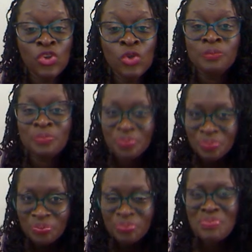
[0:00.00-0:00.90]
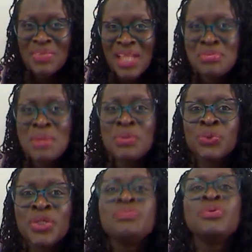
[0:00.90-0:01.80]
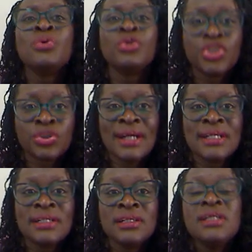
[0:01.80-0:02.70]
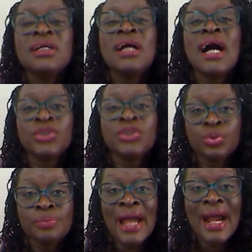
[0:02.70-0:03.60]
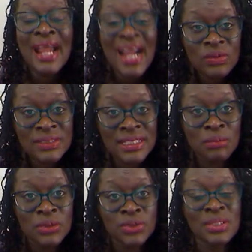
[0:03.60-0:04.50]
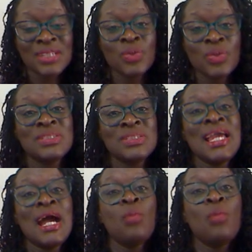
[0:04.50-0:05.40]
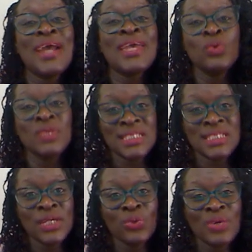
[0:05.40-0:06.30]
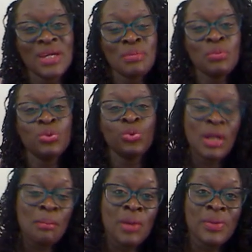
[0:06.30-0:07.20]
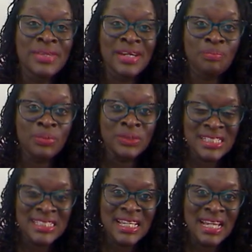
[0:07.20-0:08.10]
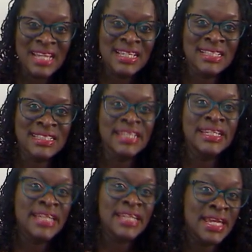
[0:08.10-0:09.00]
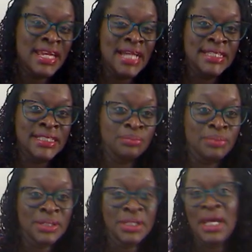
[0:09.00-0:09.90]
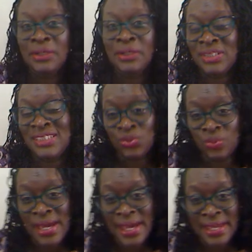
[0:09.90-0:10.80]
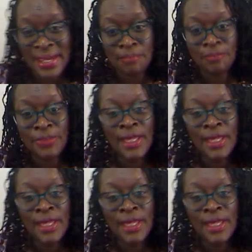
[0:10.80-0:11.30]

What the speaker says: to be able to keep you on track and to be accountable, so that when you say I'm working on this thing, you can be able to come back with a report and say, yes, I did A, I did B, and this is where I am.